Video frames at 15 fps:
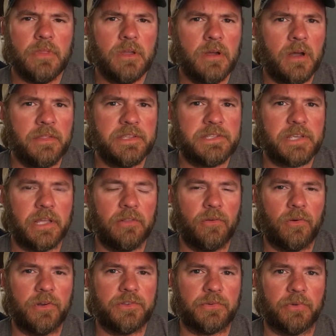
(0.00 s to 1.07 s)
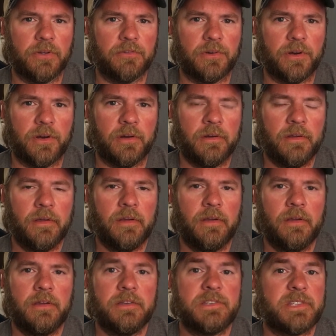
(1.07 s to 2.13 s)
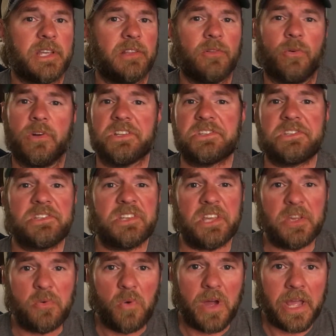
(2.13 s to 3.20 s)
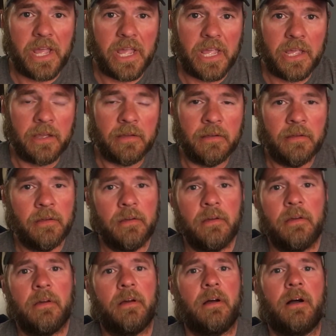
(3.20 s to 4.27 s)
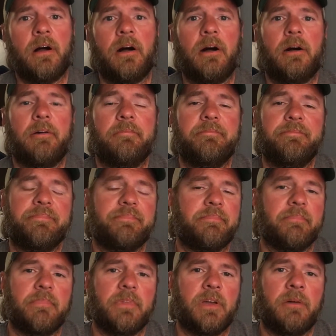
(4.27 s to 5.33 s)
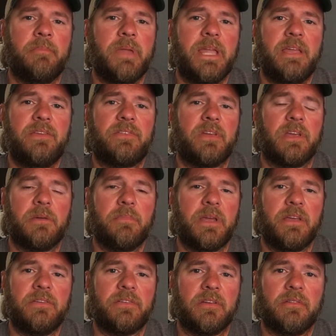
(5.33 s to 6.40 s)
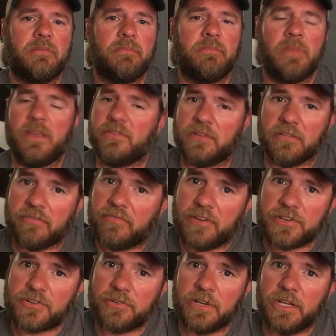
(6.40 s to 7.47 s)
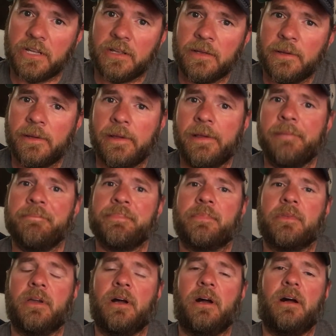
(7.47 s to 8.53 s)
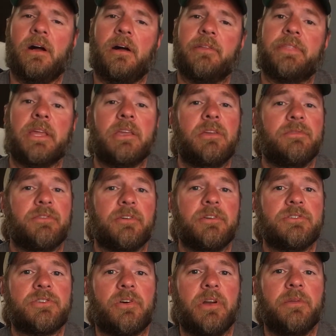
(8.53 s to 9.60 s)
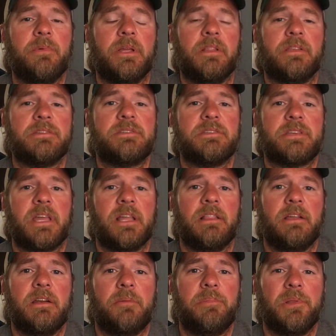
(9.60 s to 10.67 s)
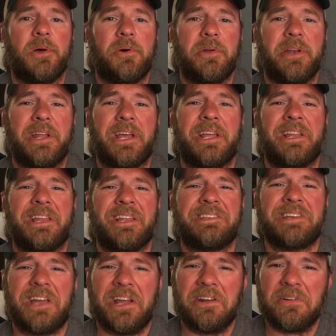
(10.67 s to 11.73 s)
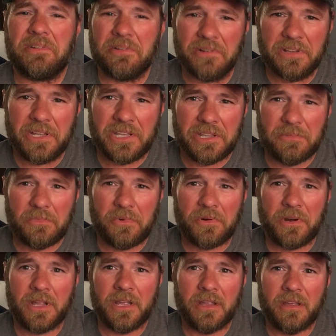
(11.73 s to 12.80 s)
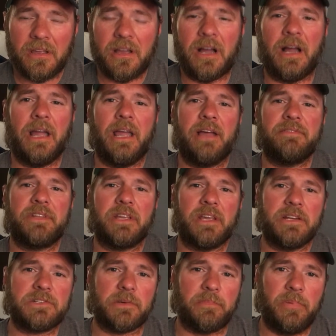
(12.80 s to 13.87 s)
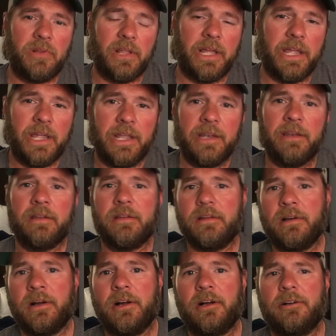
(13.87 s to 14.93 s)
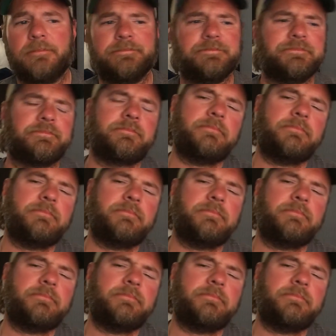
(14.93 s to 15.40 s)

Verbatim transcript: on the Saint Lawrence River, Saint Lawrence Seaway. Um, amazing, amazing, amazing fishery. Uh, thank you for joining me. This is Angling Uploaded, and it's kind of early in the morning. I have to catch a plane. Um,